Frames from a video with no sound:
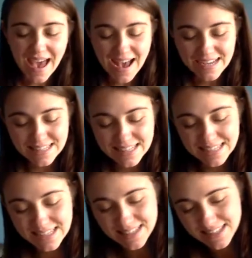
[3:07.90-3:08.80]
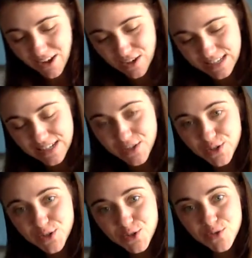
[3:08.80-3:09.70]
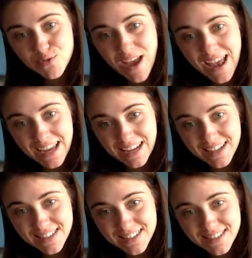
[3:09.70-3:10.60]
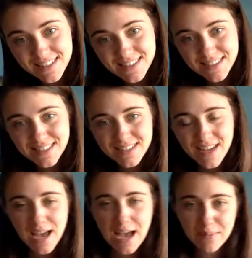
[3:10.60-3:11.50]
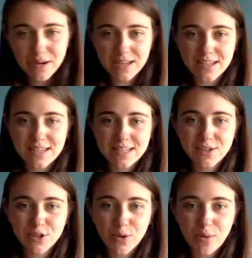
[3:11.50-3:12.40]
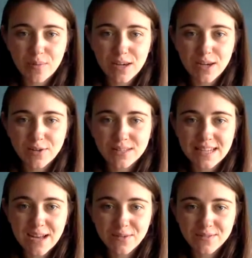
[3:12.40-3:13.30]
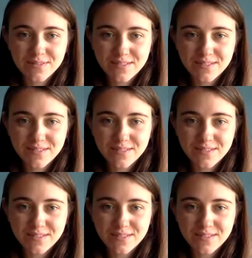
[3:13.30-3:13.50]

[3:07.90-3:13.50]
and it is starting to rain. I'm going to show you up close now.